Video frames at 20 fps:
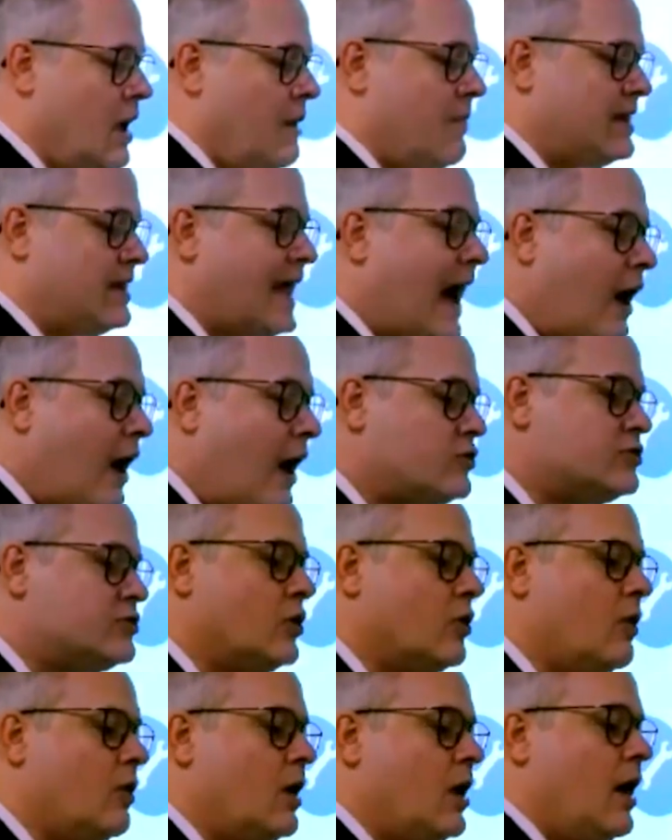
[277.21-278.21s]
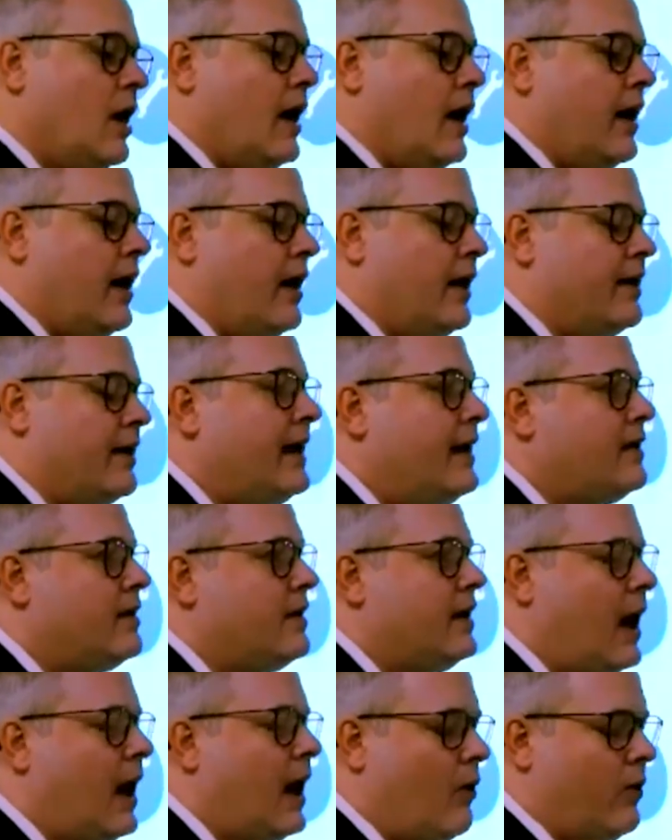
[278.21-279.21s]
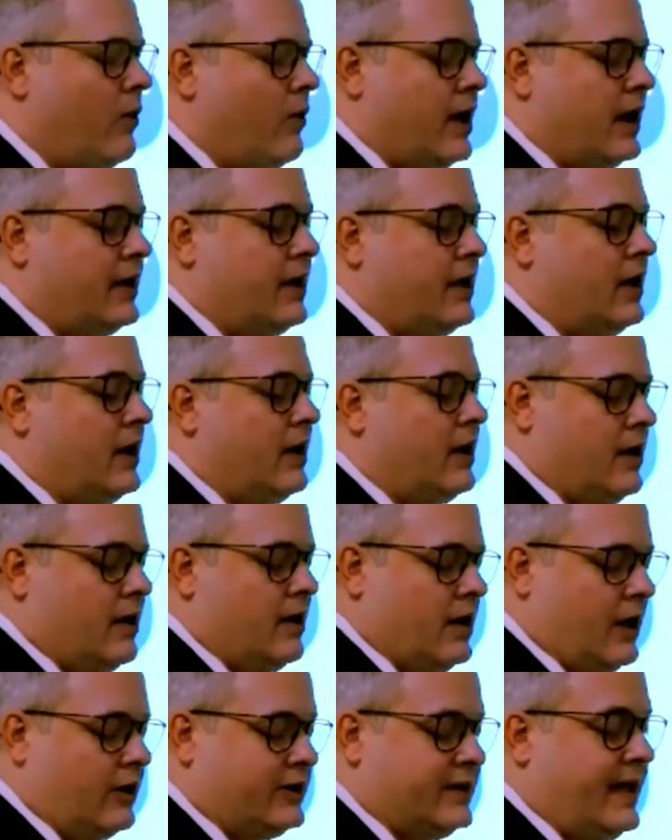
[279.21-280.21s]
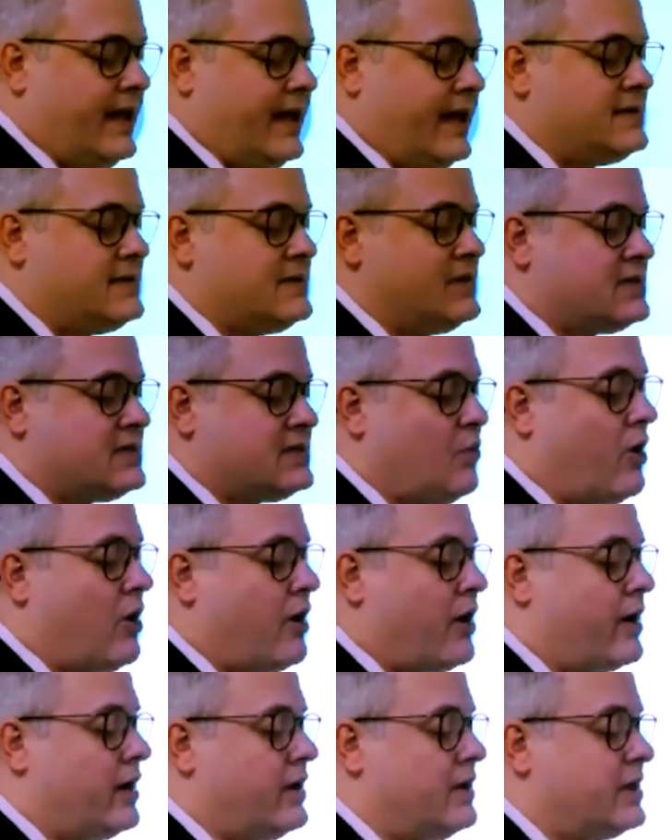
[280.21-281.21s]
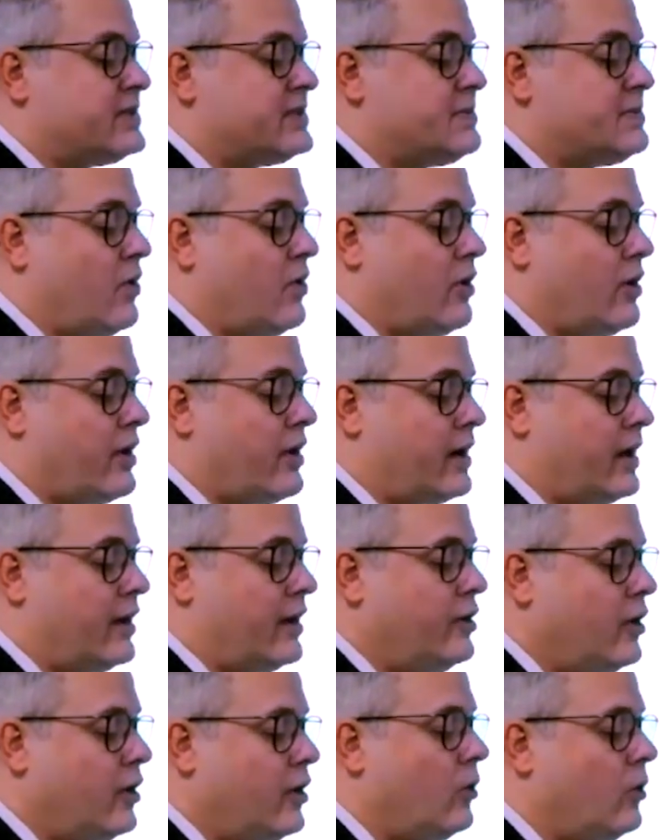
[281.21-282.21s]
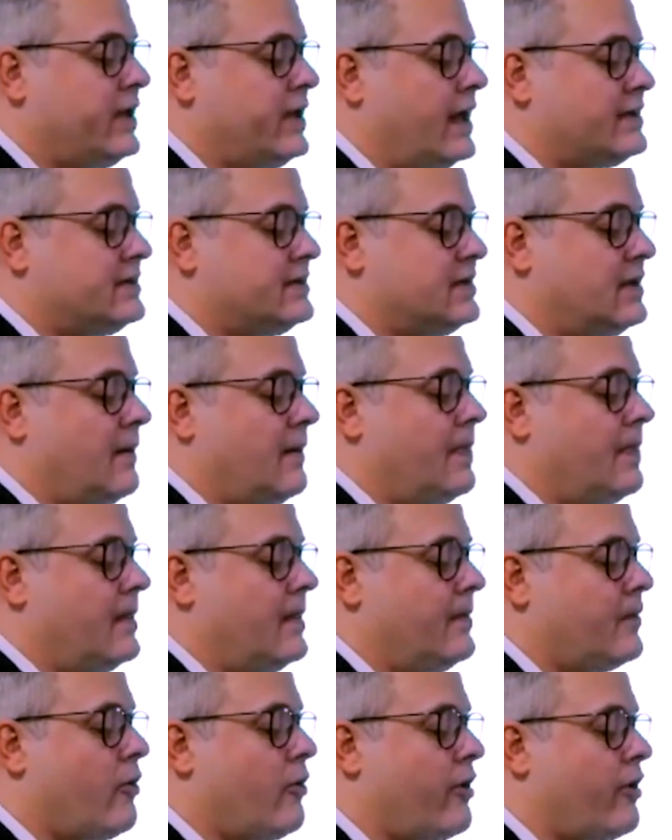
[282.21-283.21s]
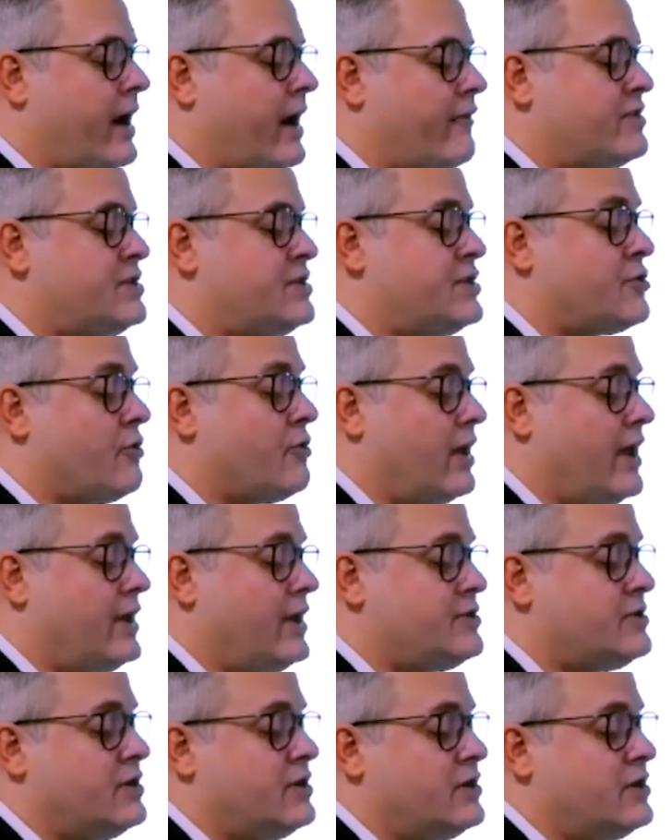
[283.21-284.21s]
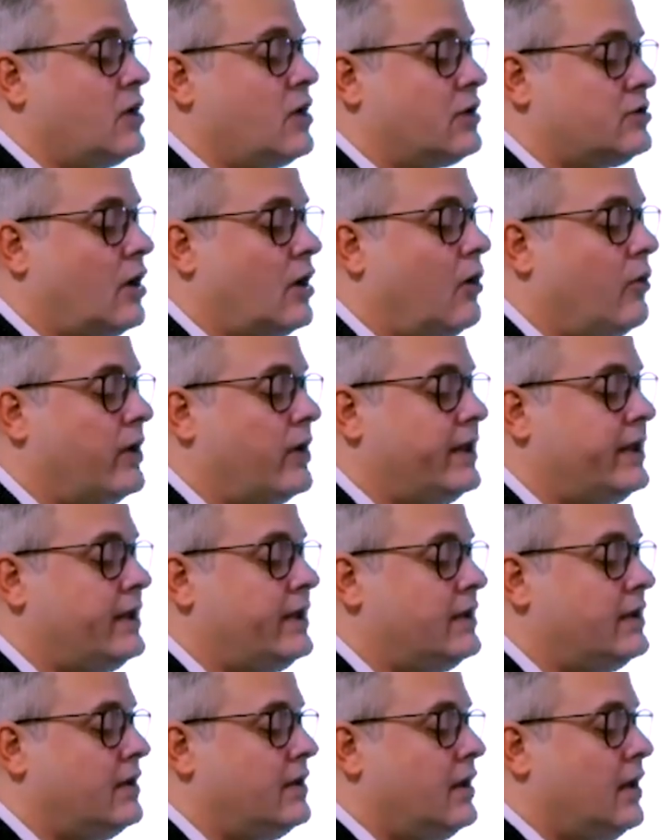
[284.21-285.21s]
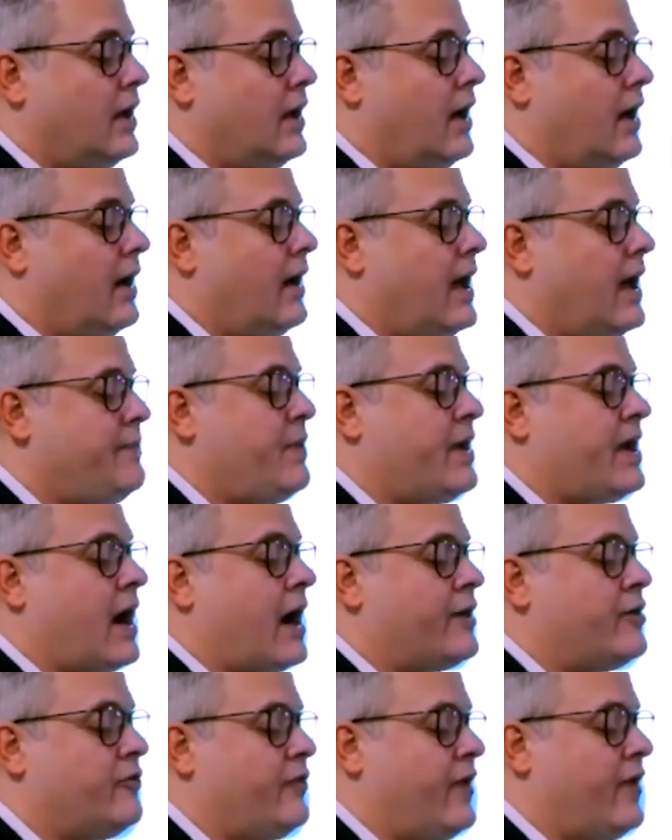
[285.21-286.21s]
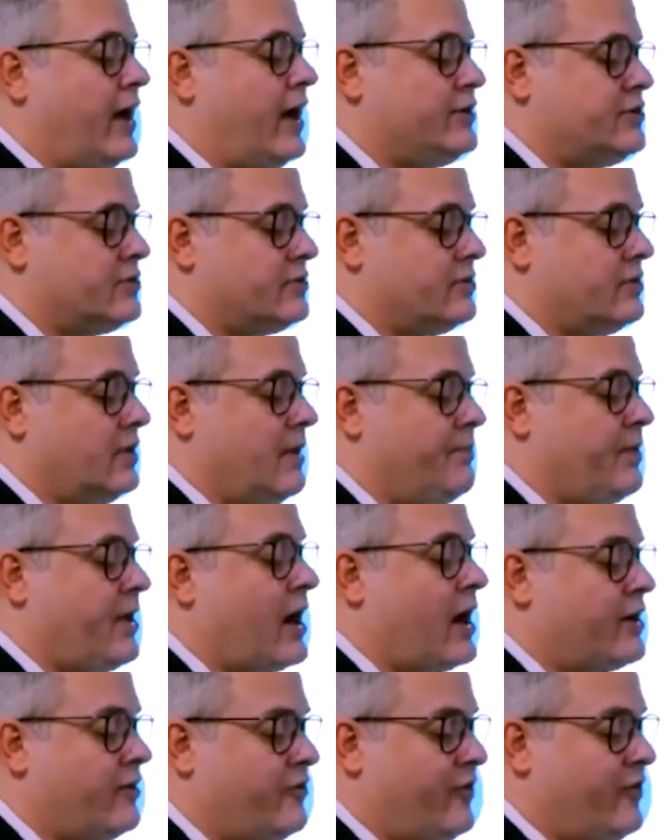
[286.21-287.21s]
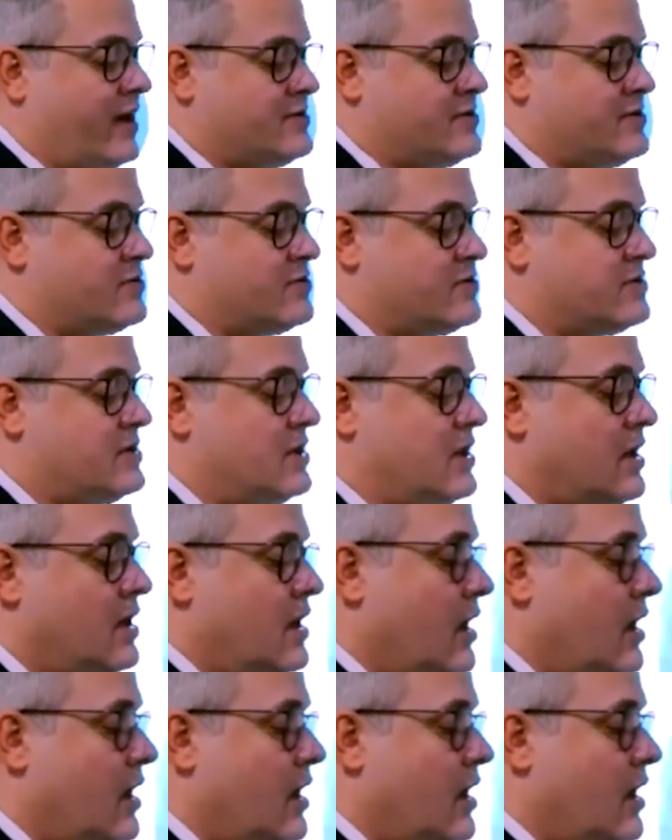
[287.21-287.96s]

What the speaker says: But also, nowadays, it's more known that coronary circulation is not only epicardial vessels.